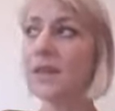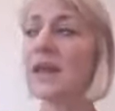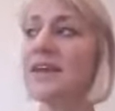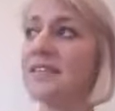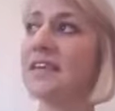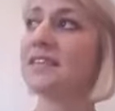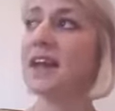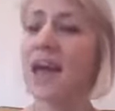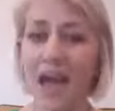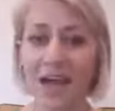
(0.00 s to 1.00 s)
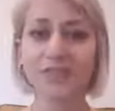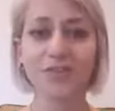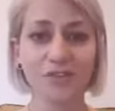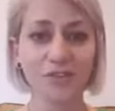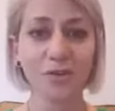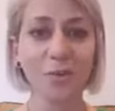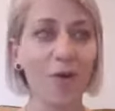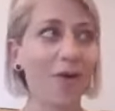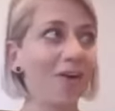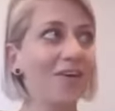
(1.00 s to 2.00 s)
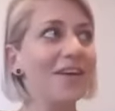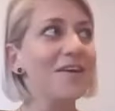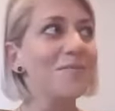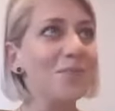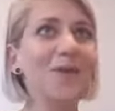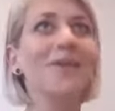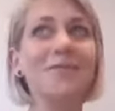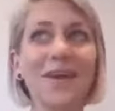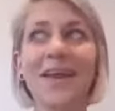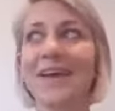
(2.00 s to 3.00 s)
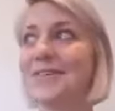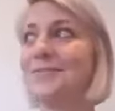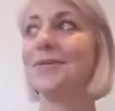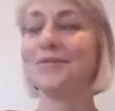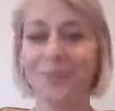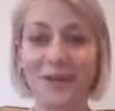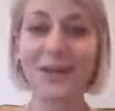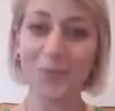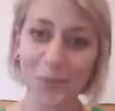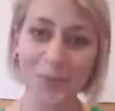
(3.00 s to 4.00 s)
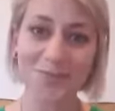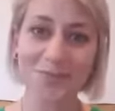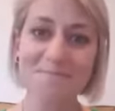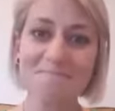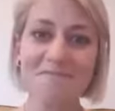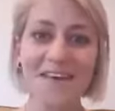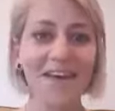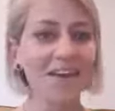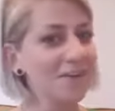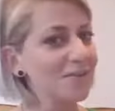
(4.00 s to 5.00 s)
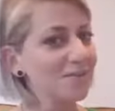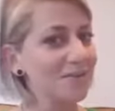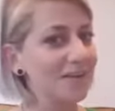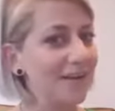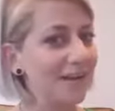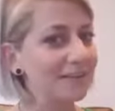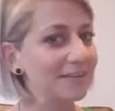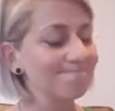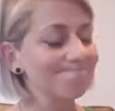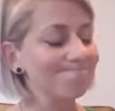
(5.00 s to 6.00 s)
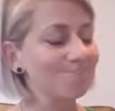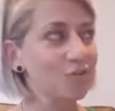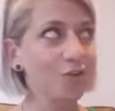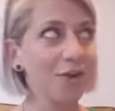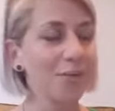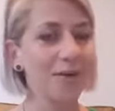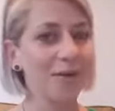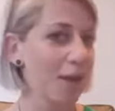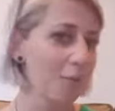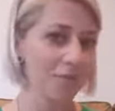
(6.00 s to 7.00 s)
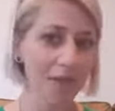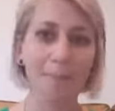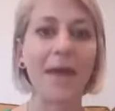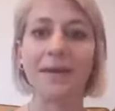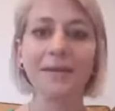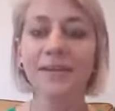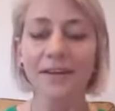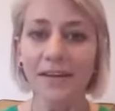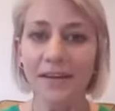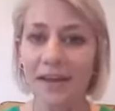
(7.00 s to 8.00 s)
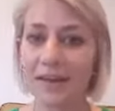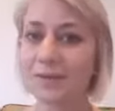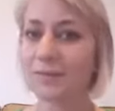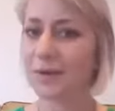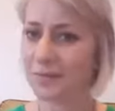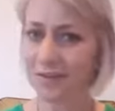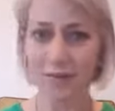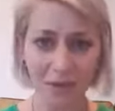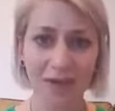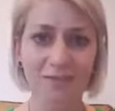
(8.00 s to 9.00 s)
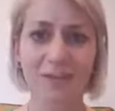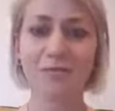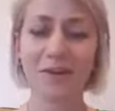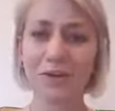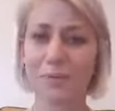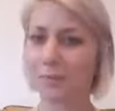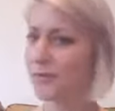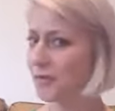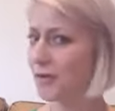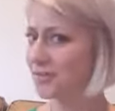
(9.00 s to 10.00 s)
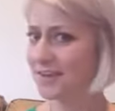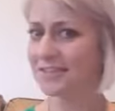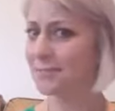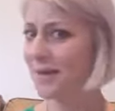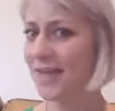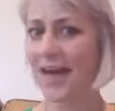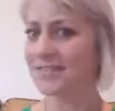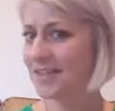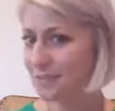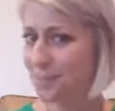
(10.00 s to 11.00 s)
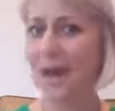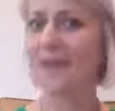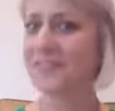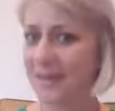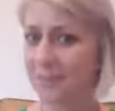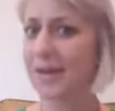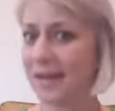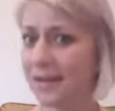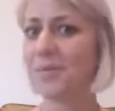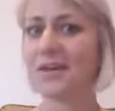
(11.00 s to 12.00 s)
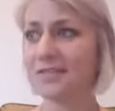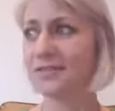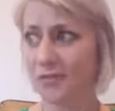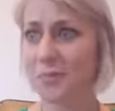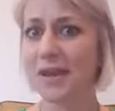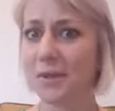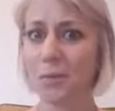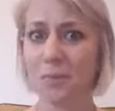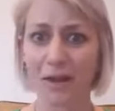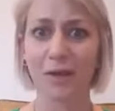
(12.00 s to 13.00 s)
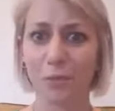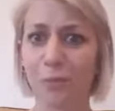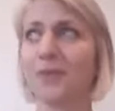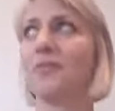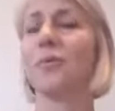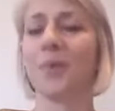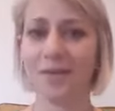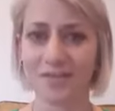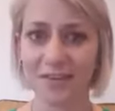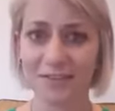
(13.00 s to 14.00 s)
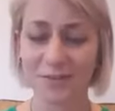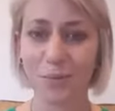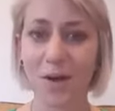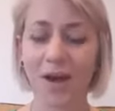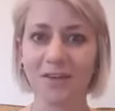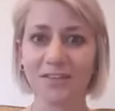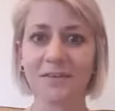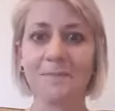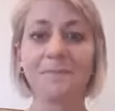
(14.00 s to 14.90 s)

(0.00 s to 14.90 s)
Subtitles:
And he said, actually, do you know what? Breaking my leg has been really awesome. And I was a bit like trying to work out what that meant. And I was like, okay, so give me a little bit more of a context about that, because that's baffling me. Because for me, it would be like one of the worst things in the world.